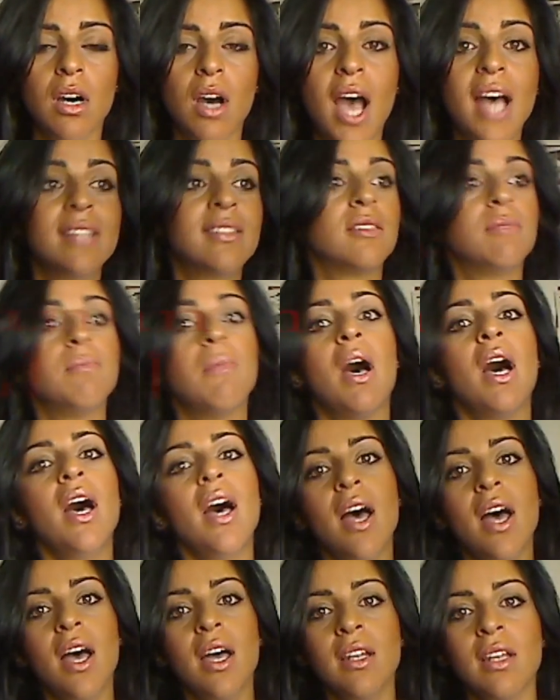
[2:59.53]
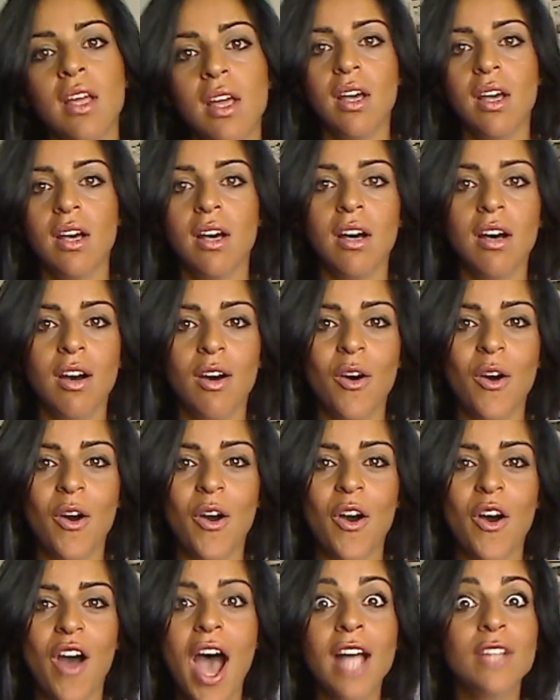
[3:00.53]
asmahan,
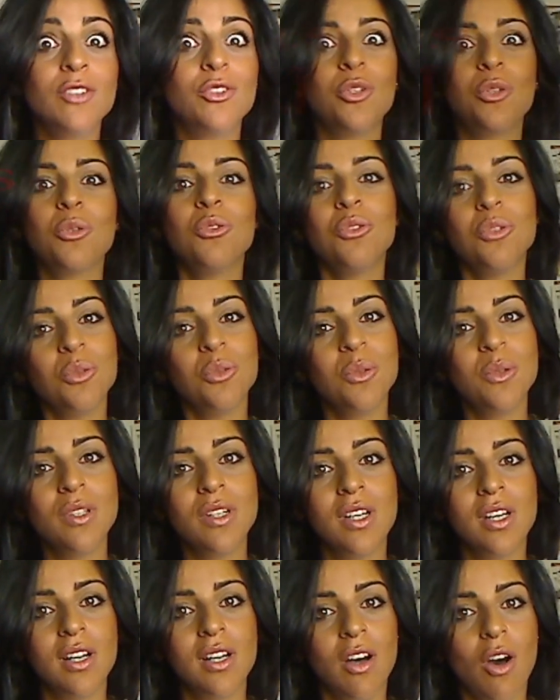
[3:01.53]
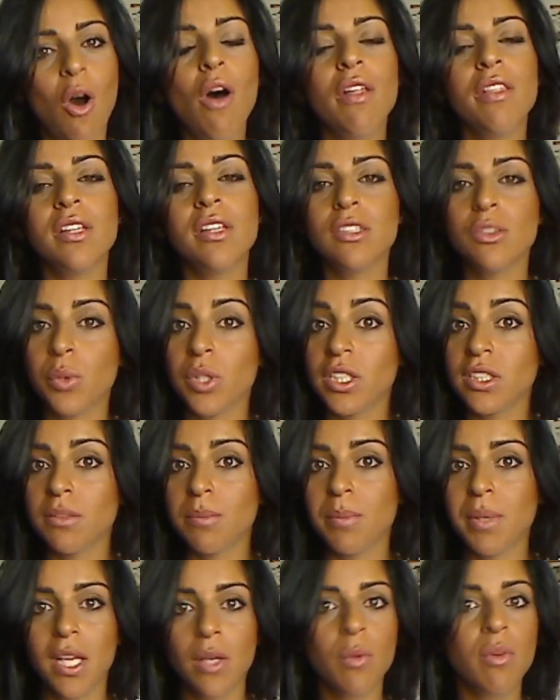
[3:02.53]
adrusu, all these words
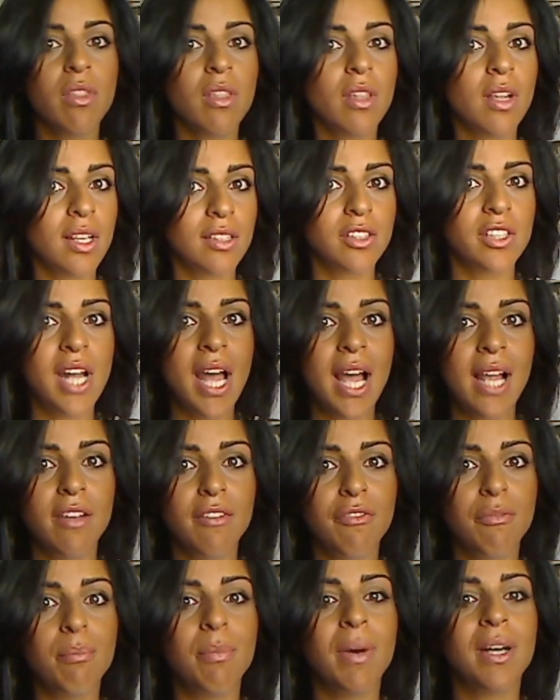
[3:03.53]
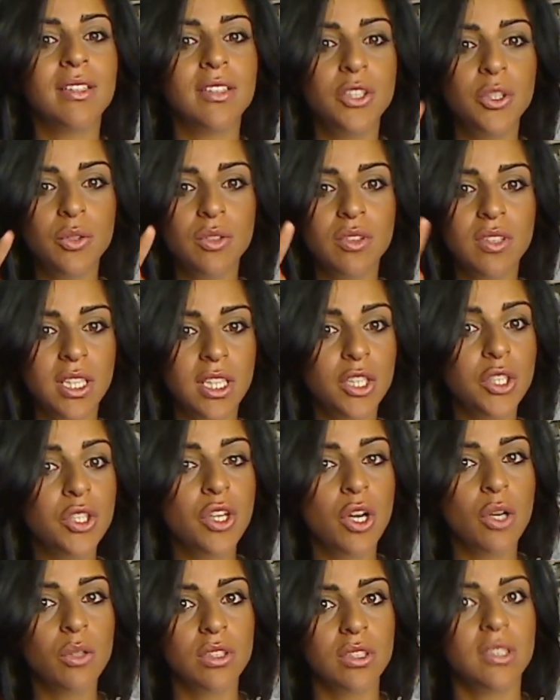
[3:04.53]
begin with the letter alif, but you
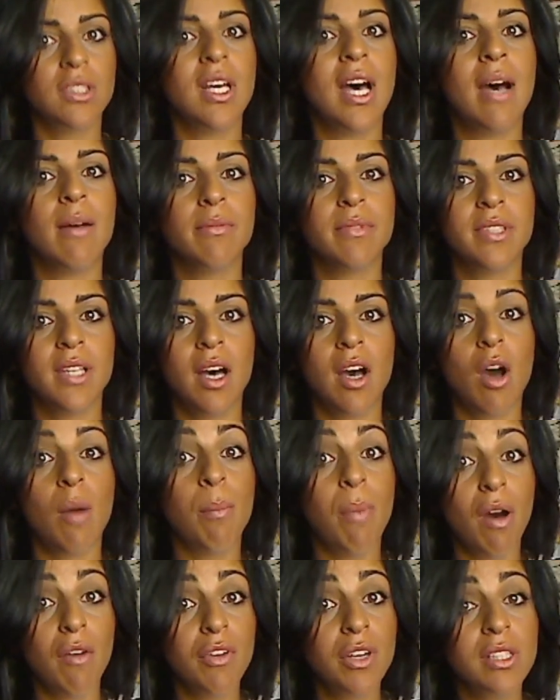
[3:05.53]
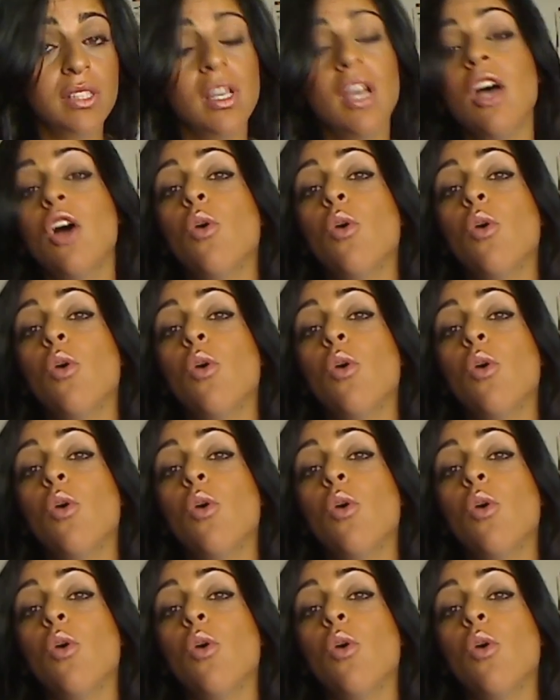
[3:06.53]
notice the Hamza above it.